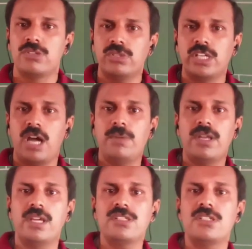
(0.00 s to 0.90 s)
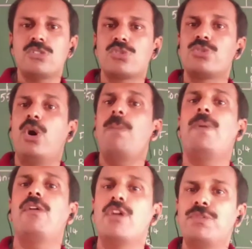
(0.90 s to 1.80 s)
So gamma rays is so
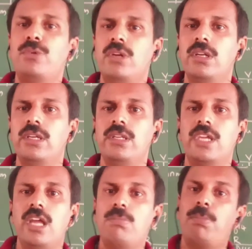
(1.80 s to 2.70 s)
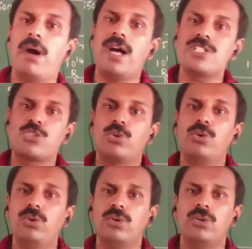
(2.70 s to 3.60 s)
powerful, it can pass
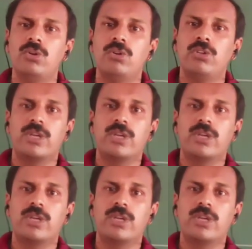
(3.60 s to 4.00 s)
through.